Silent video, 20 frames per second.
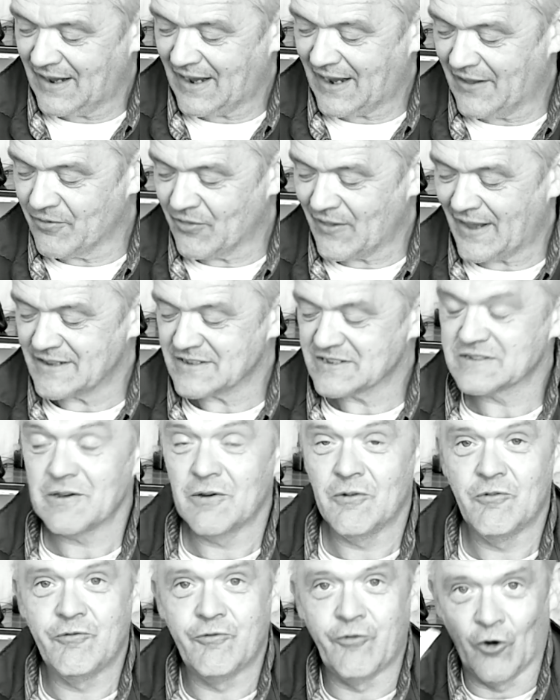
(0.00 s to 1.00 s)
and that's
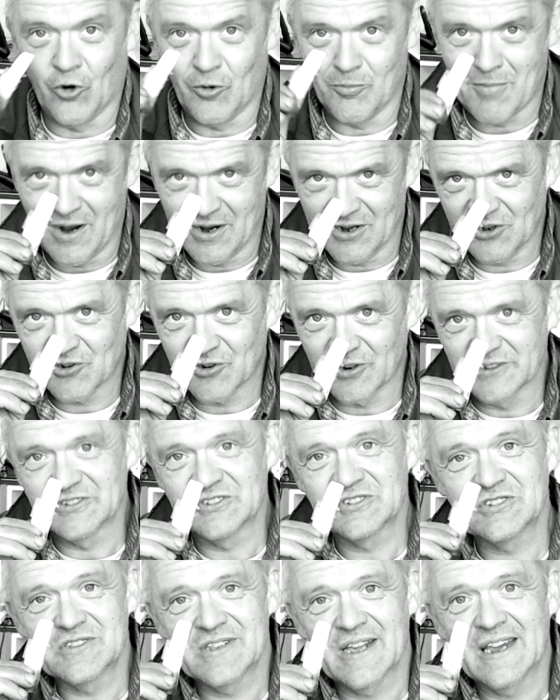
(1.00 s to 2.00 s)
4
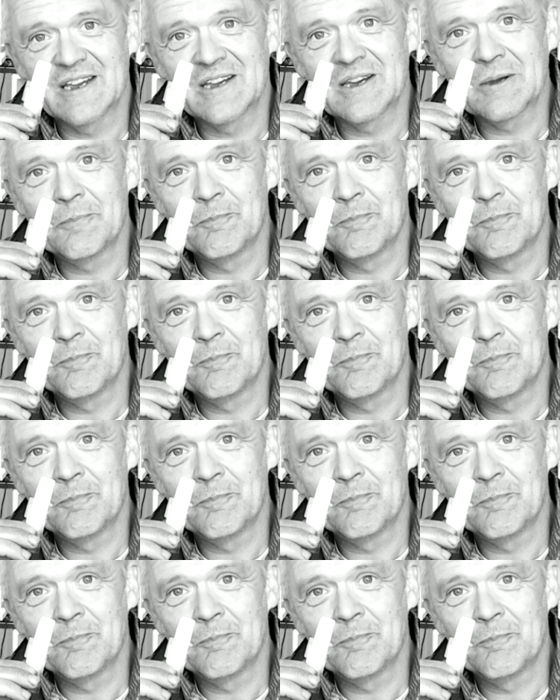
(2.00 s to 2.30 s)
microns thick.